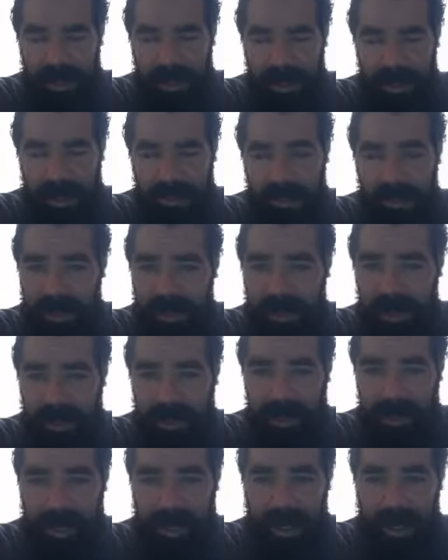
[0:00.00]
I was always
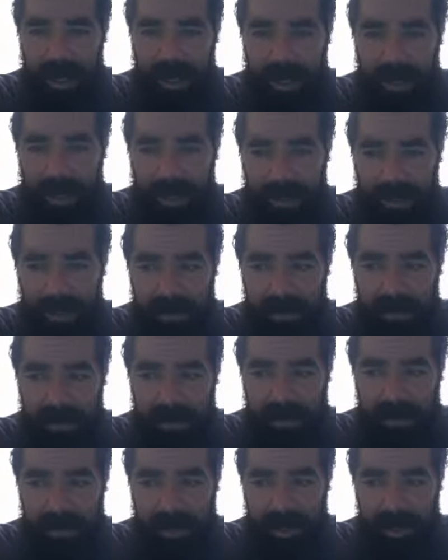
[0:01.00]
like, nah, this is
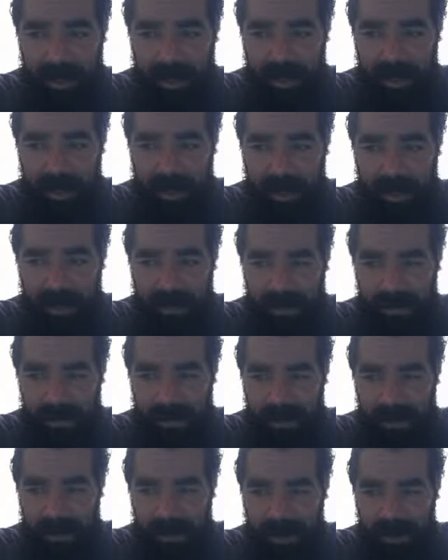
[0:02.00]
fucking nuts. Y'all are
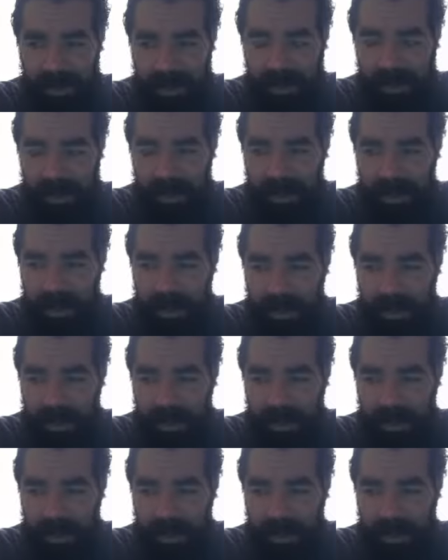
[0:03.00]
fucking crazy.